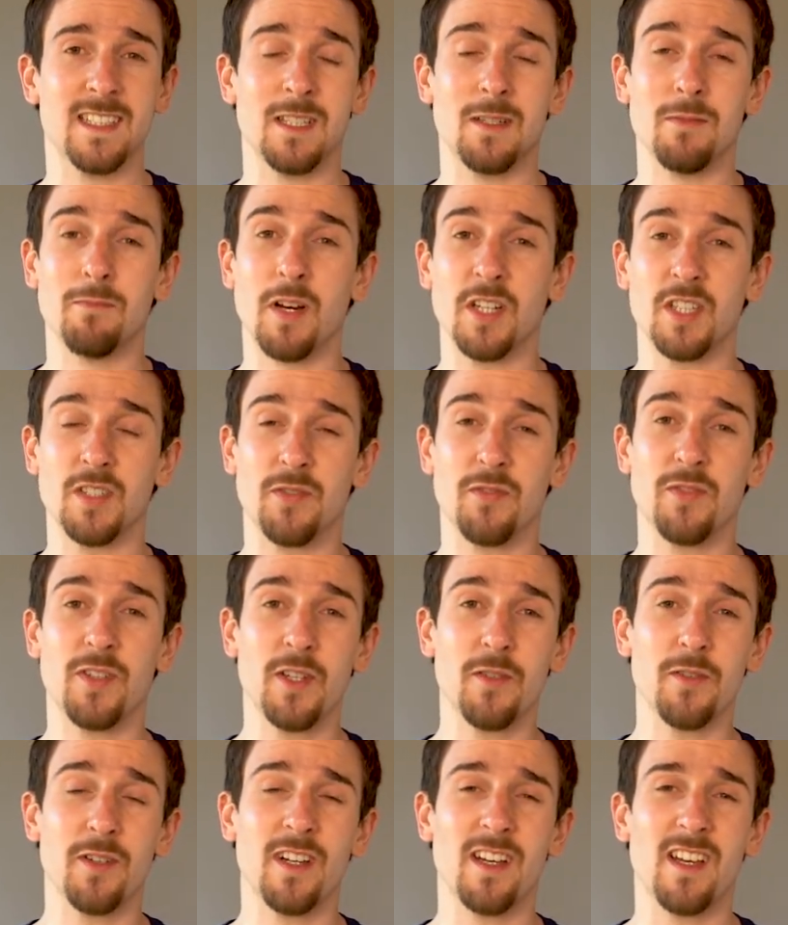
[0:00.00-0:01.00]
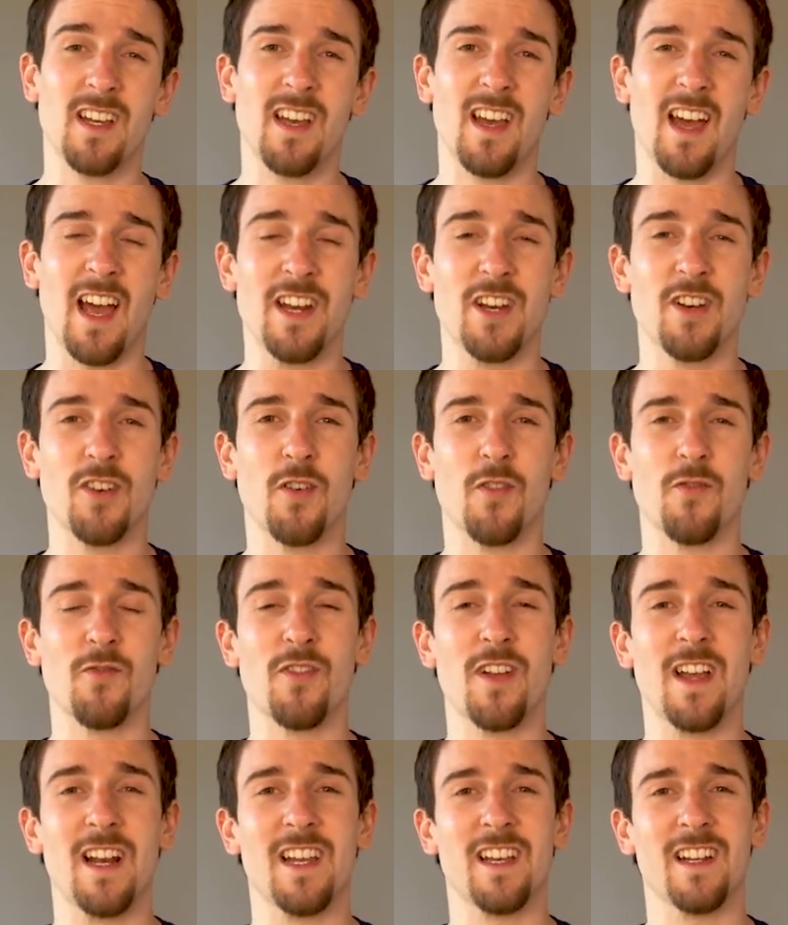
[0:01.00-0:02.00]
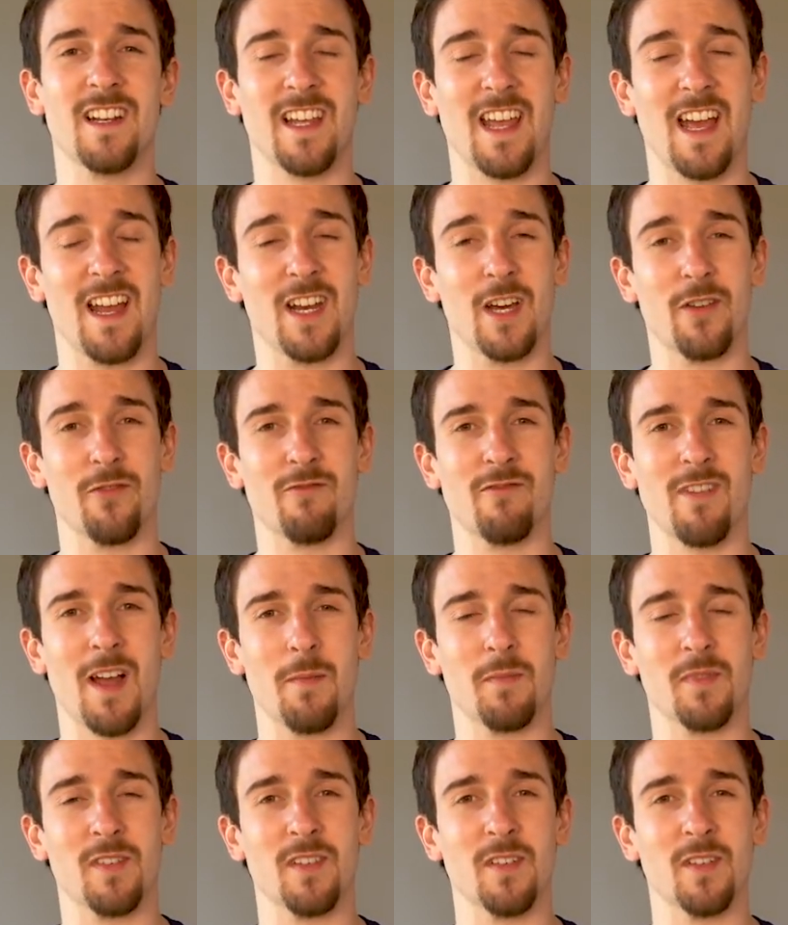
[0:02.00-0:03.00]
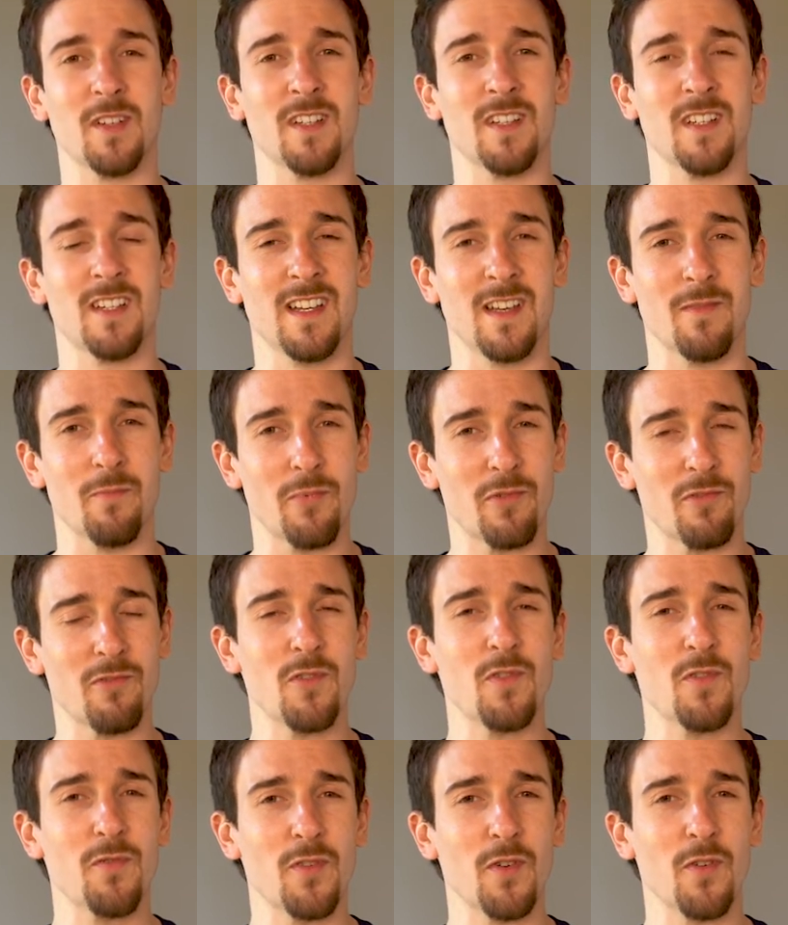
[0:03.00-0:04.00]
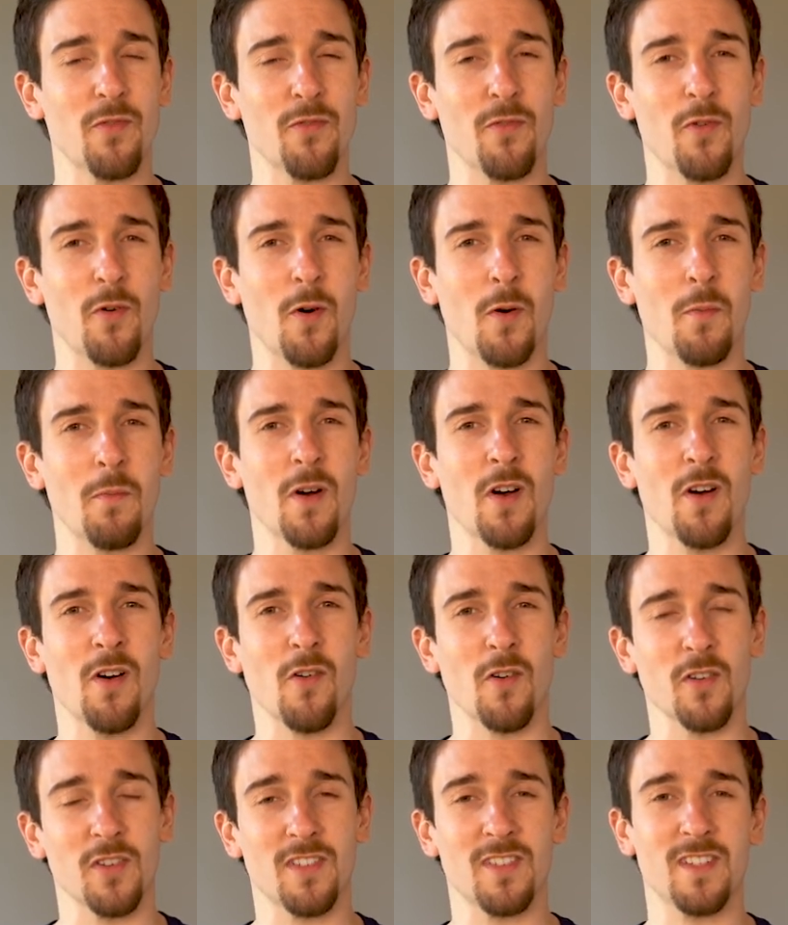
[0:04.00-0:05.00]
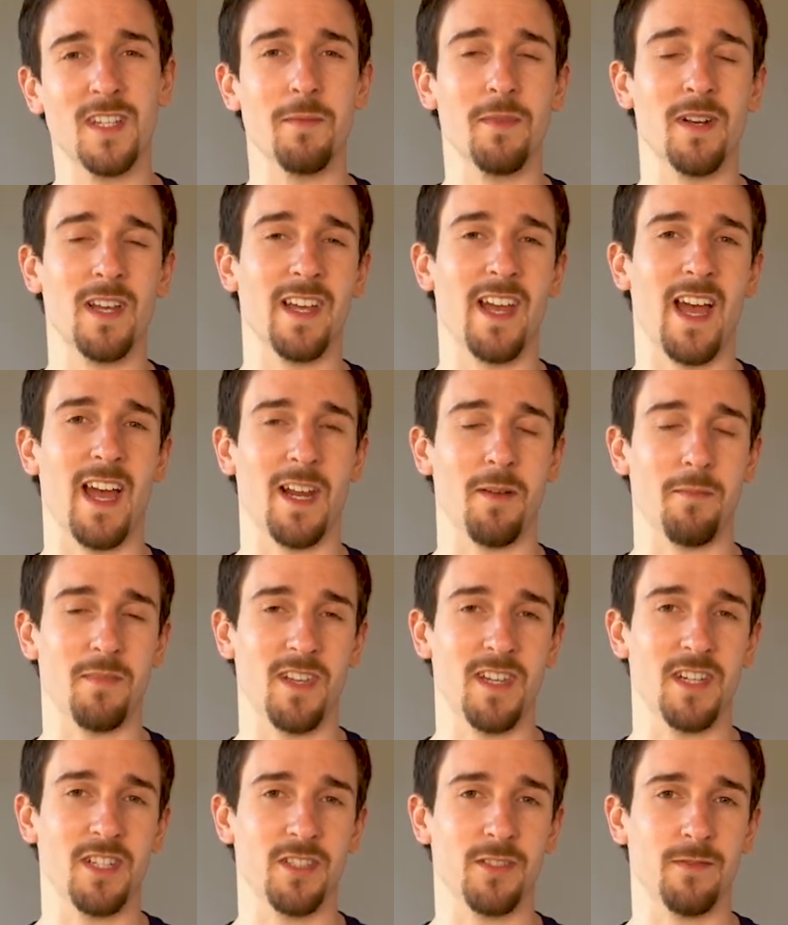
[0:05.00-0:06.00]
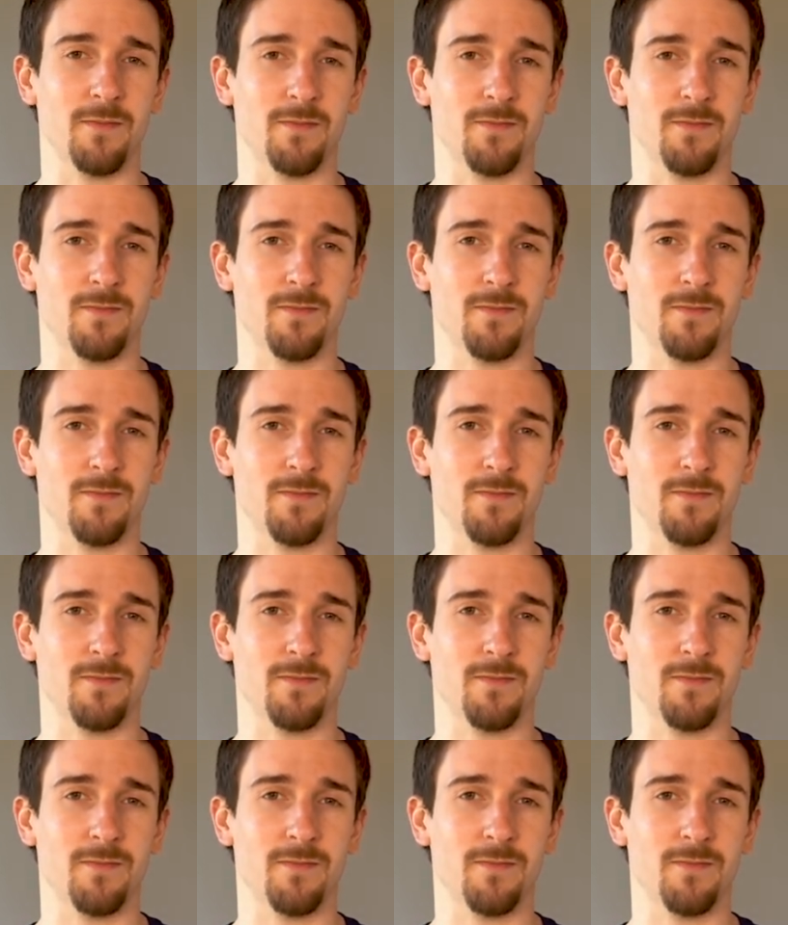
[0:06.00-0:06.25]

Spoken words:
Much fewer and you're not really going to get enough reps to improve your form or stimulate adaptation.